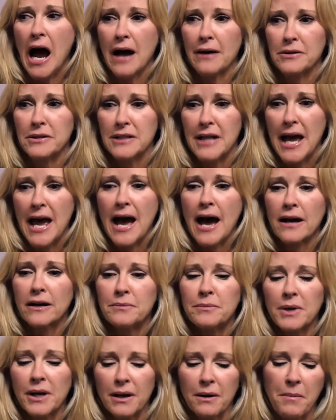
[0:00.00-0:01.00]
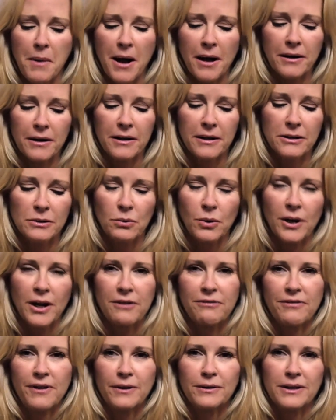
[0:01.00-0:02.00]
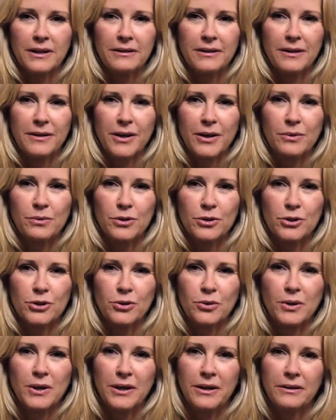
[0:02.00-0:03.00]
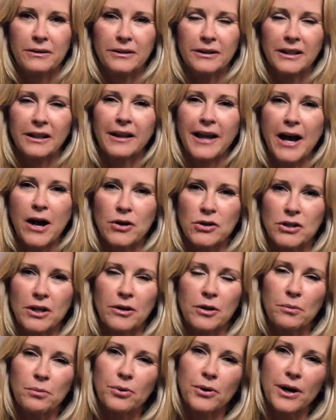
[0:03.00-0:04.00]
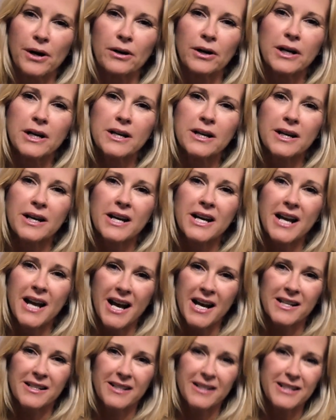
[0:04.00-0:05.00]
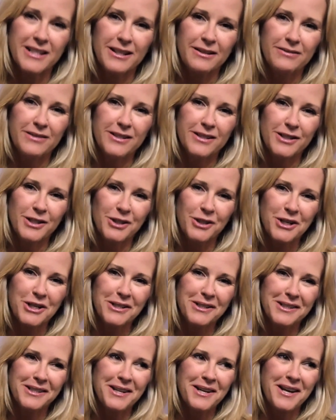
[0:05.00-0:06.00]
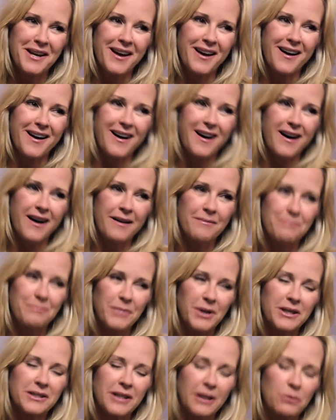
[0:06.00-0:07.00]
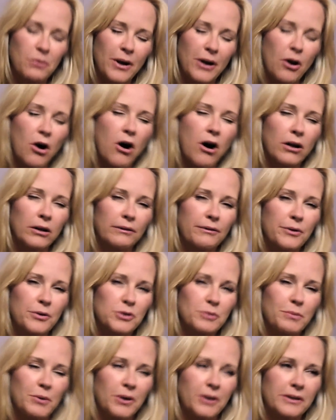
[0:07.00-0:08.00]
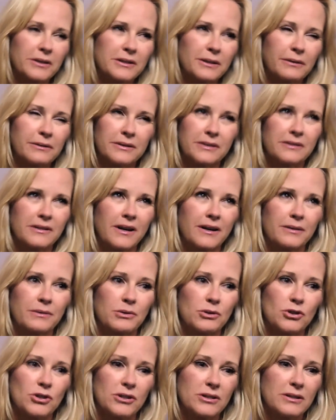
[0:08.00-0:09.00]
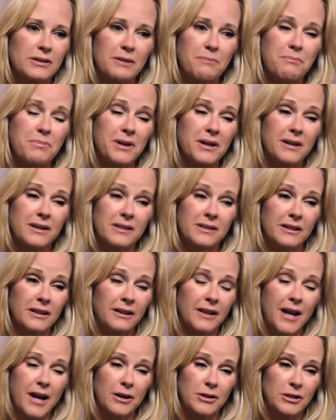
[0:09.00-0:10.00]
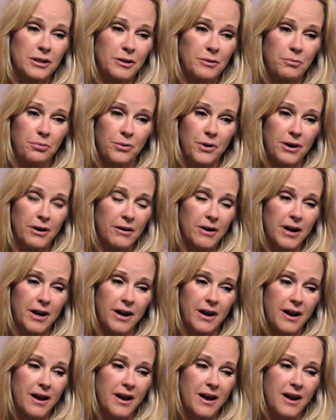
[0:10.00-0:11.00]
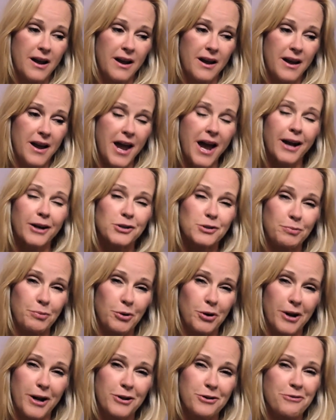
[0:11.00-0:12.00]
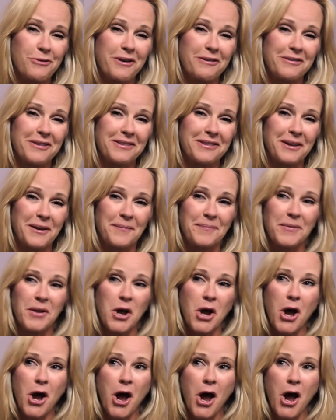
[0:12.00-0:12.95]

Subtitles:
I was adamant about it is when I found out that they were doing Little House on the Prairie as a TV series, because I'd read all of those books. I was just the biggest Little House on the Prairie expert. I knew everything.